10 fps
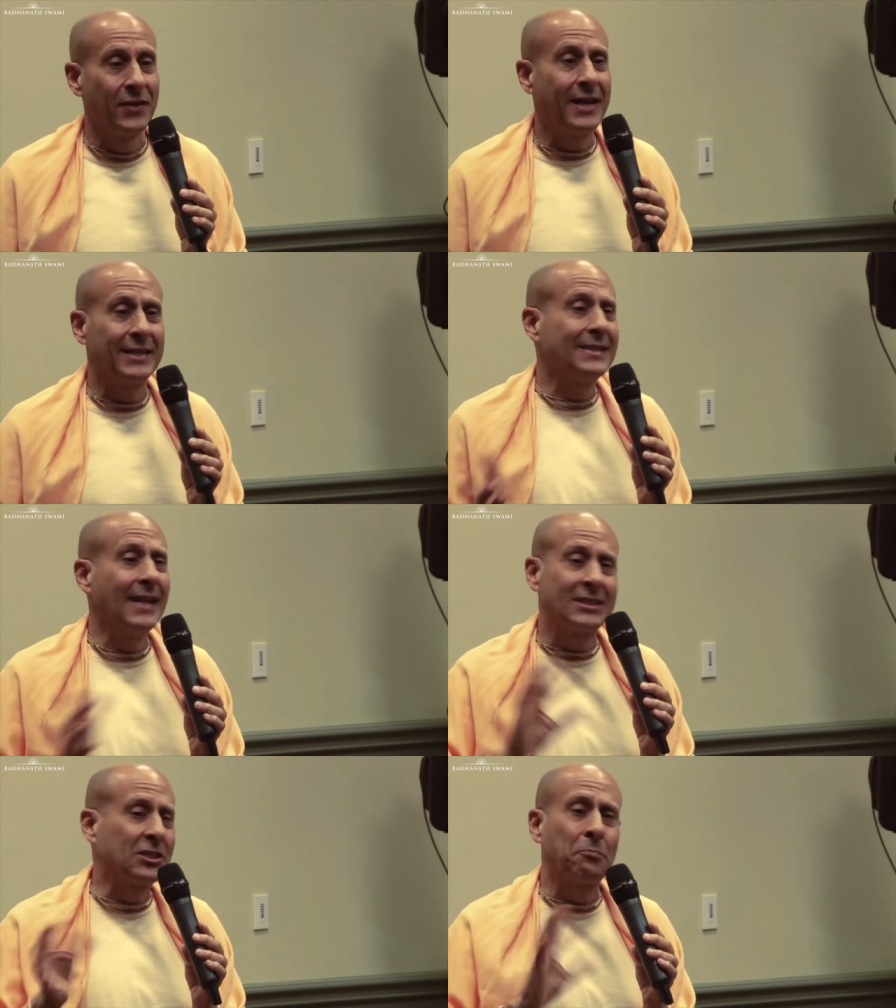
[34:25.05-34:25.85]
And it's
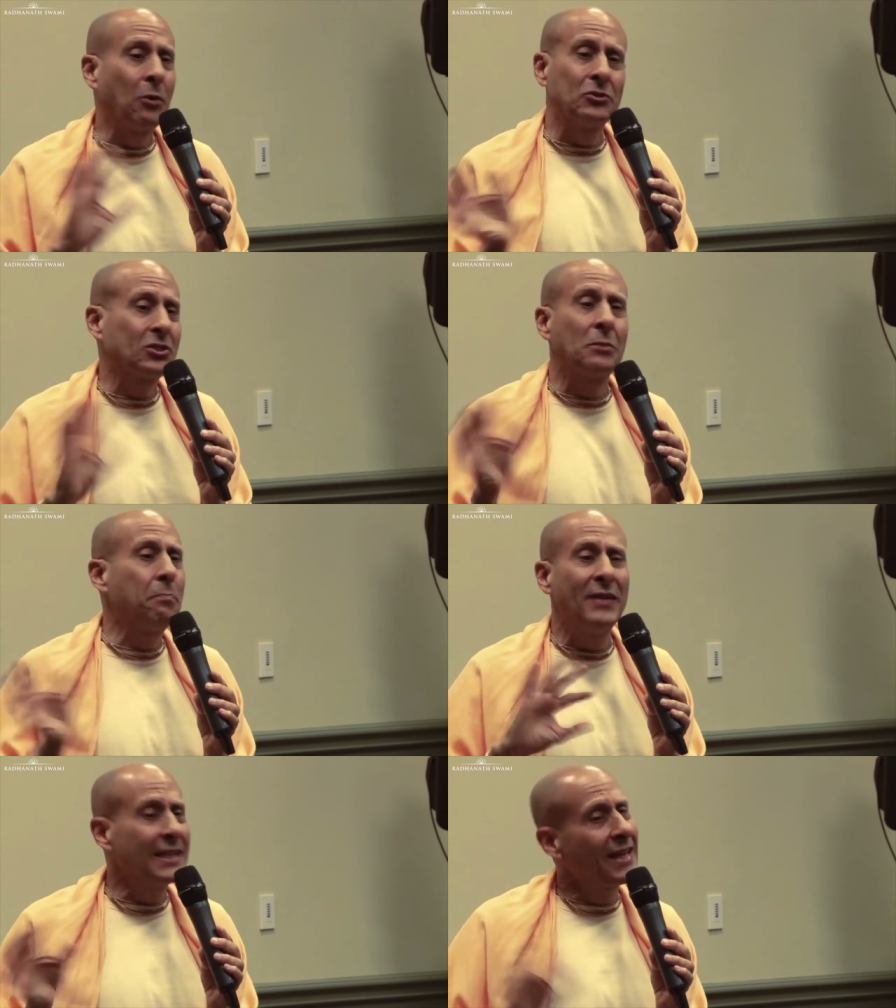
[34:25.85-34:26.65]
not supposed to
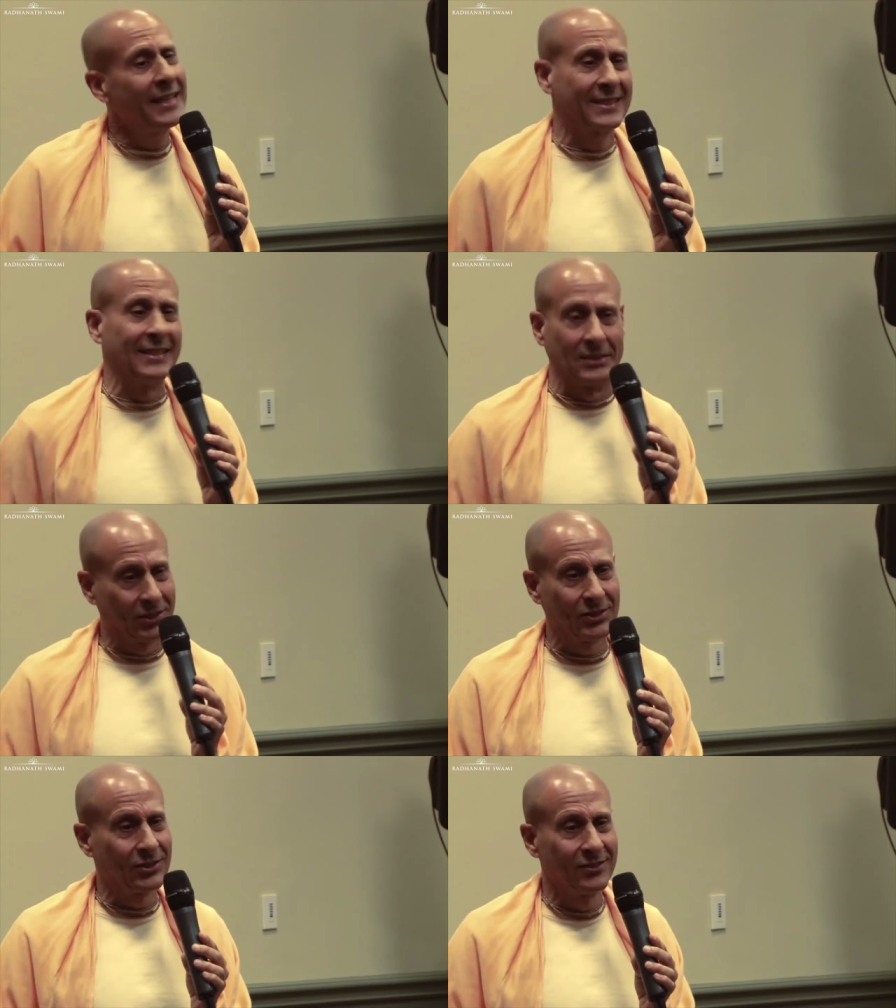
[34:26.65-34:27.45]
be like
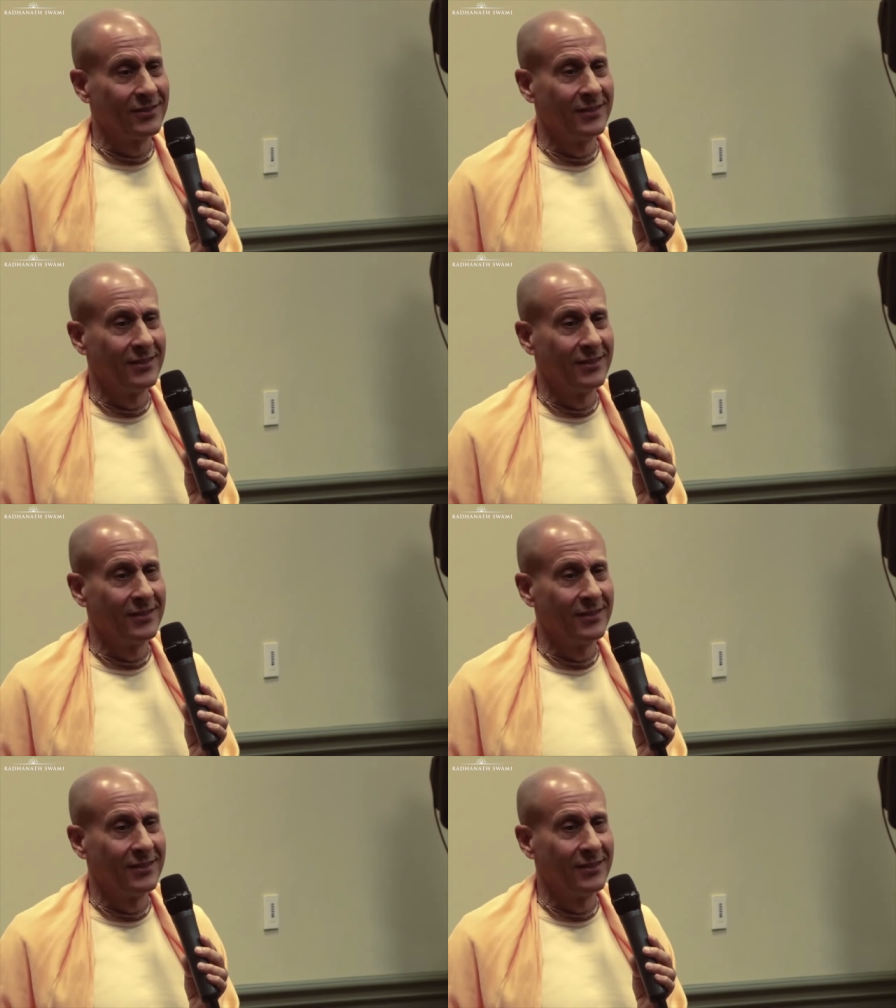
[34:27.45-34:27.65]
this.